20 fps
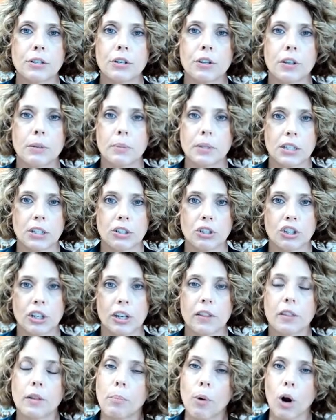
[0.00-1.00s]
the position in
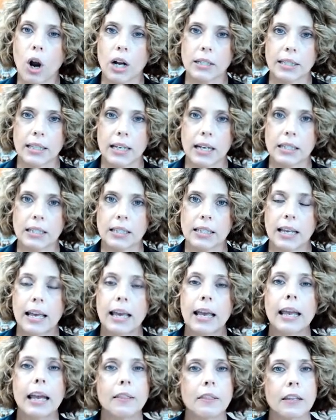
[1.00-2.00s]
the process,
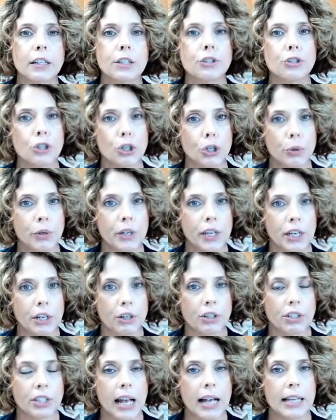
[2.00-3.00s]
and then 2 years
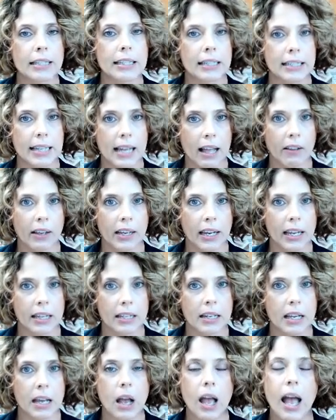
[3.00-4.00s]
as a delegate
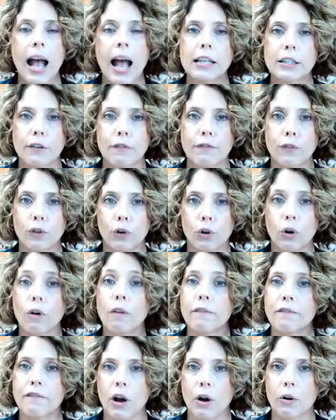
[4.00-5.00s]
as a full
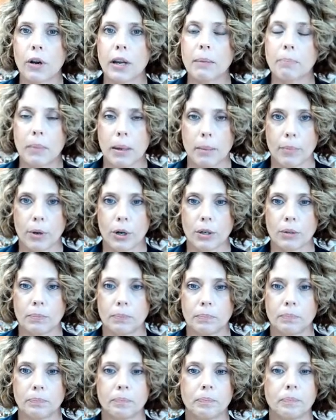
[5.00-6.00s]
voting member.
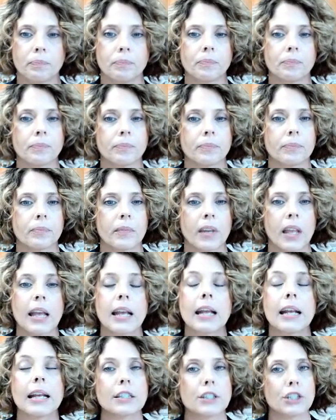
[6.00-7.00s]

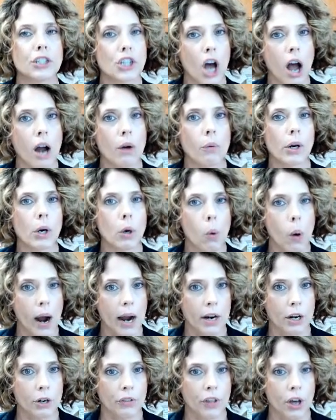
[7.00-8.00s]
It's not
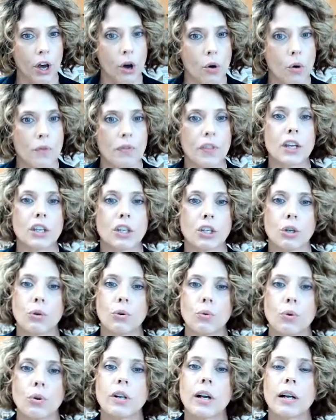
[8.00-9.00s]
required, though, that you
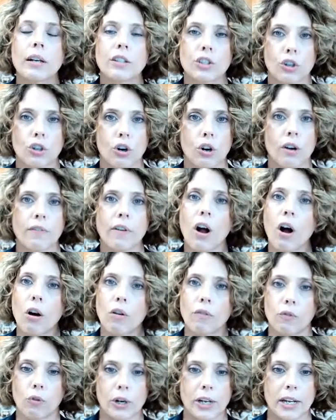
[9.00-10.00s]
serve all
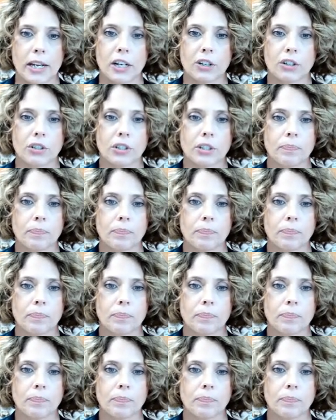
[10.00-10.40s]
4 years.